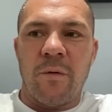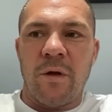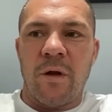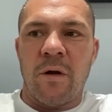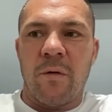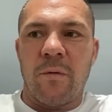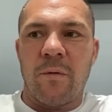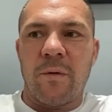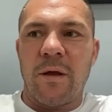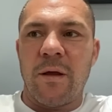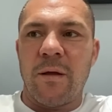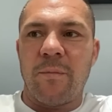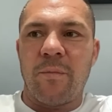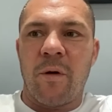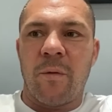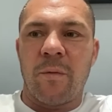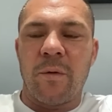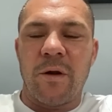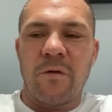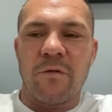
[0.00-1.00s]
You know, he
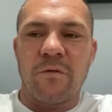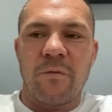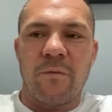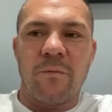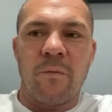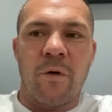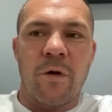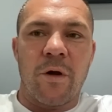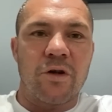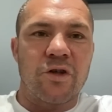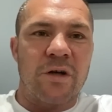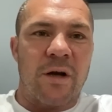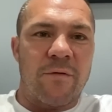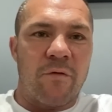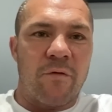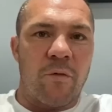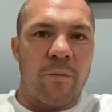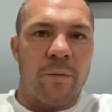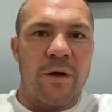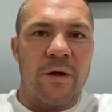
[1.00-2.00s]
probably doesn't want to
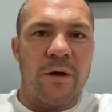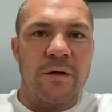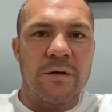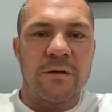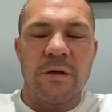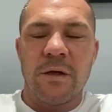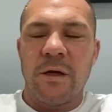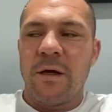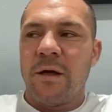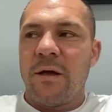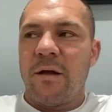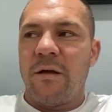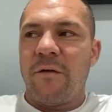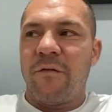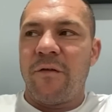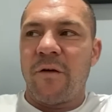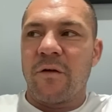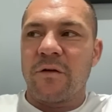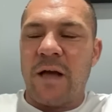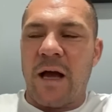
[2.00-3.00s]
travel because he
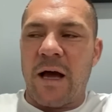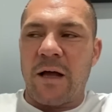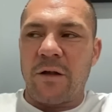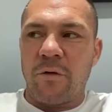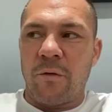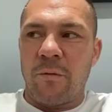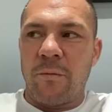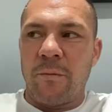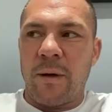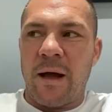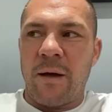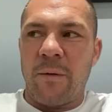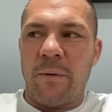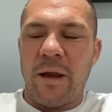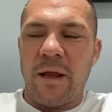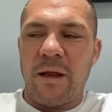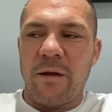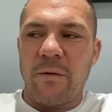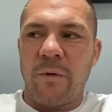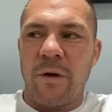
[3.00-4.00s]
feels hard done by
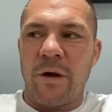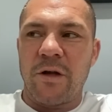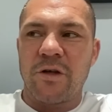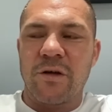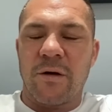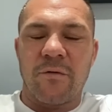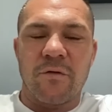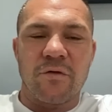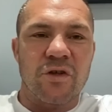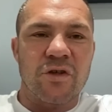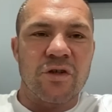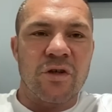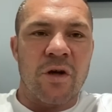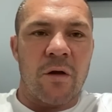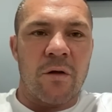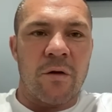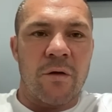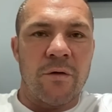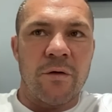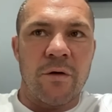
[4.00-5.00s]
when he when he travelled to
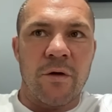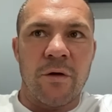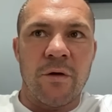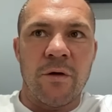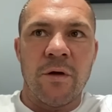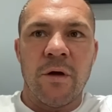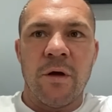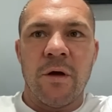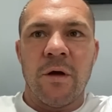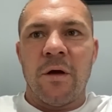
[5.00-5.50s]
Scotland, and